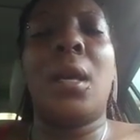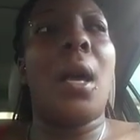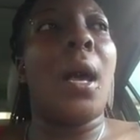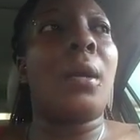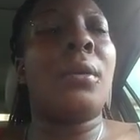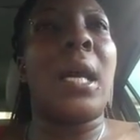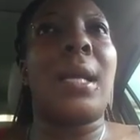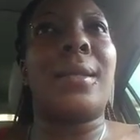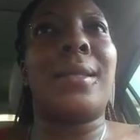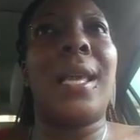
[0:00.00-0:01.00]
I don't know how
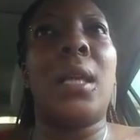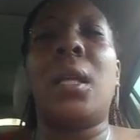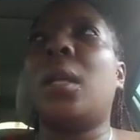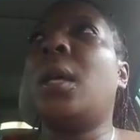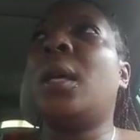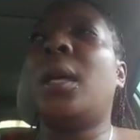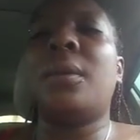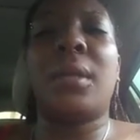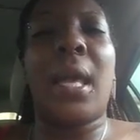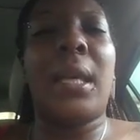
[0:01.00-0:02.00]
to say it. It
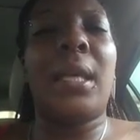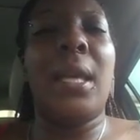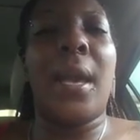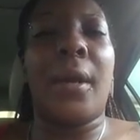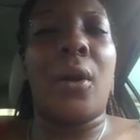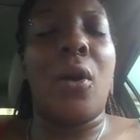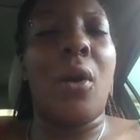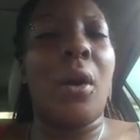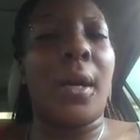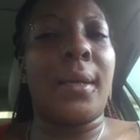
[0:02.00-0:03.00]
was like he had a
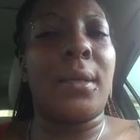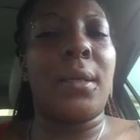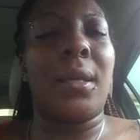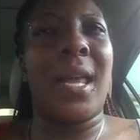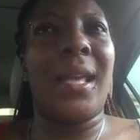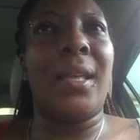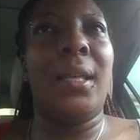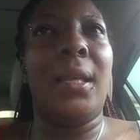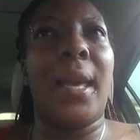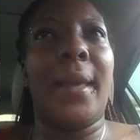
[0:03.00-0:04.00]
heart. Like
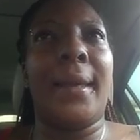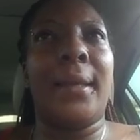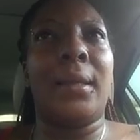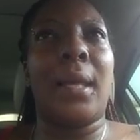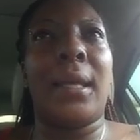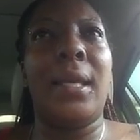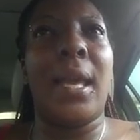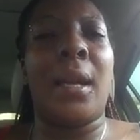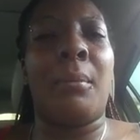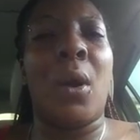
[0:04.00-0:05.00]
he had
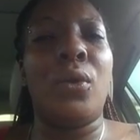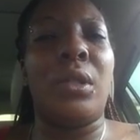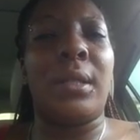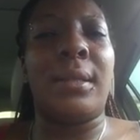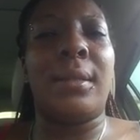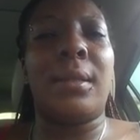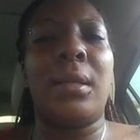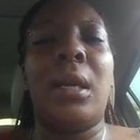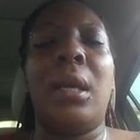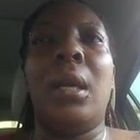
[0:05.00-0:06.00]
emotions.
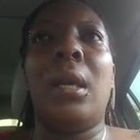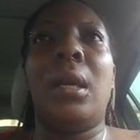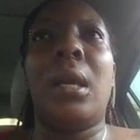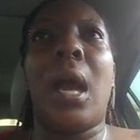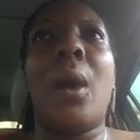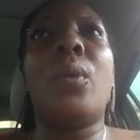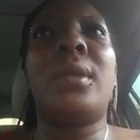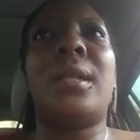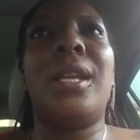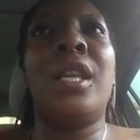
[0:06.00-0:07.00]
I
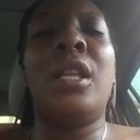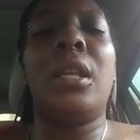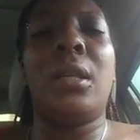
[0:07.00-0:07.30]
was the